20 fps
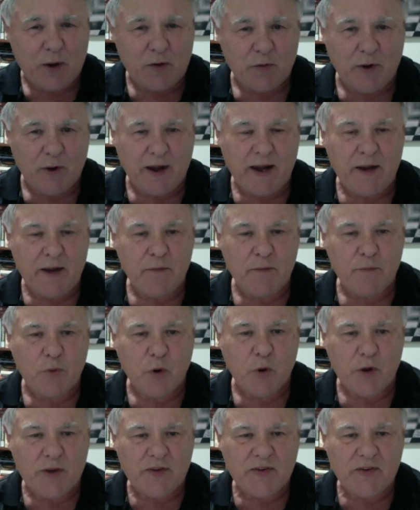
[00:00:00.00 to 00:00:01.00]
rating
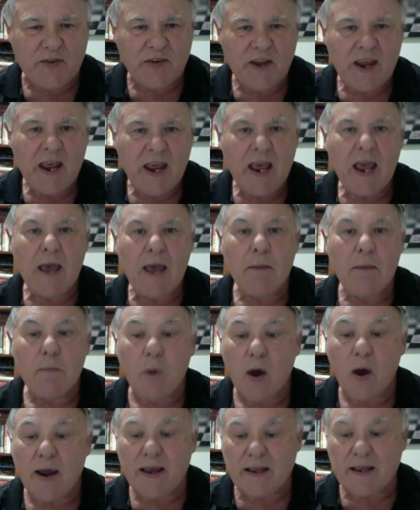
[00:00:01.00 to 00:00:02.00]
points, and
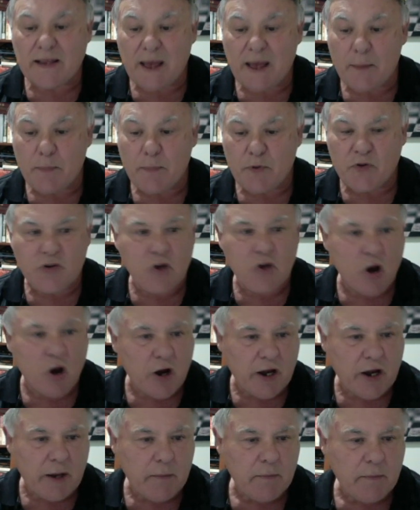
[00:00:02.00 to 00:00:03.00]
Michaelup has got
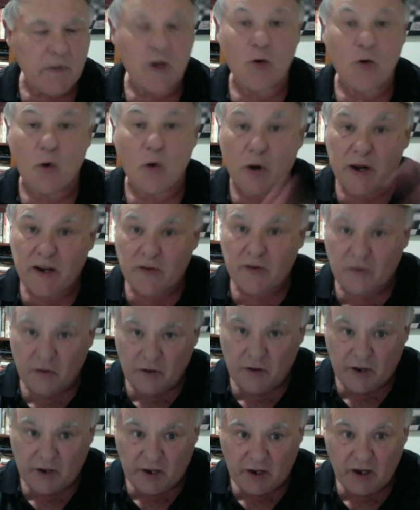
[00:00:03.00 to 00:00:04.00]
him. According to
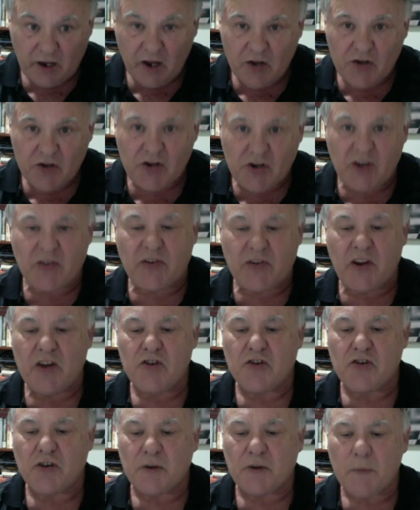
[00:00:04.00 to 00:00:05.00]
the chess
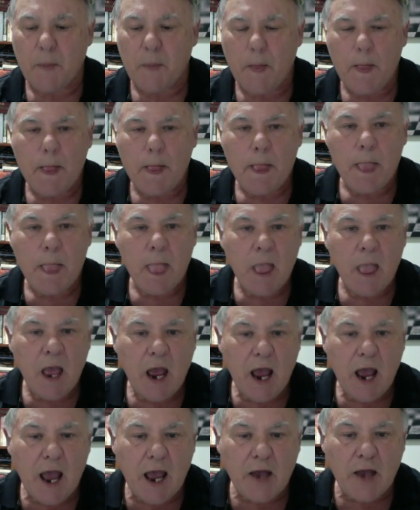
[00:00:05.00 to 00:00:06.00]
engine,
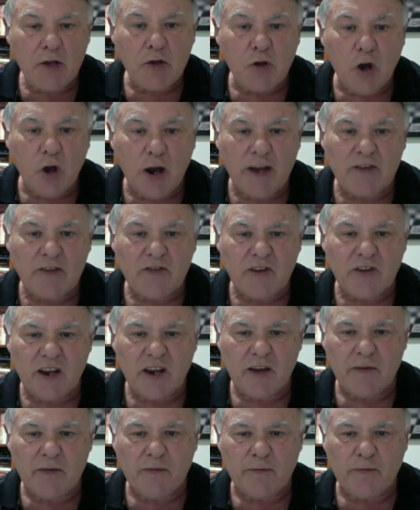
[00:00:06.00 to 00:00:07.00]
knight to
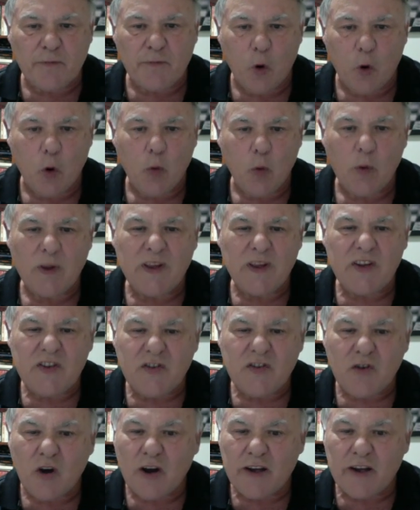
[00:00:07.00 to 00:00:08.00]
f4. Well, this
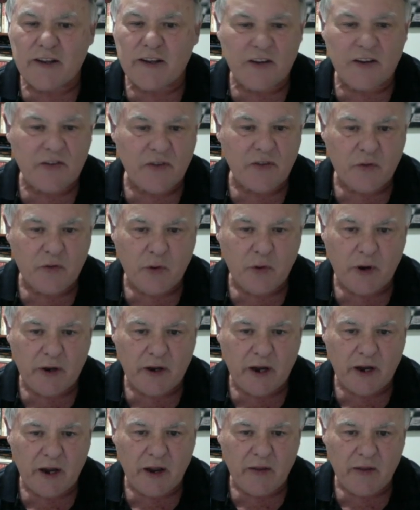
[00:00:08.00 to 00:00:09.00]
knight doesn't threaten
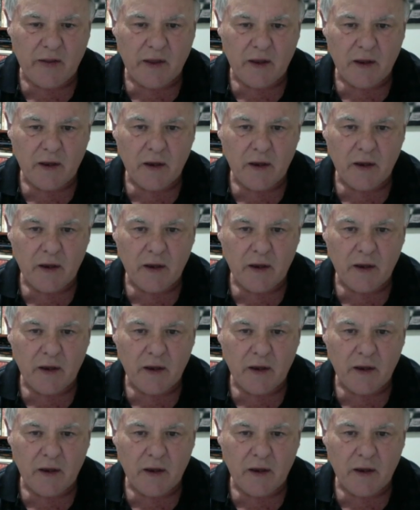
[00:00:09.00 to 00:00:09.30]
anything.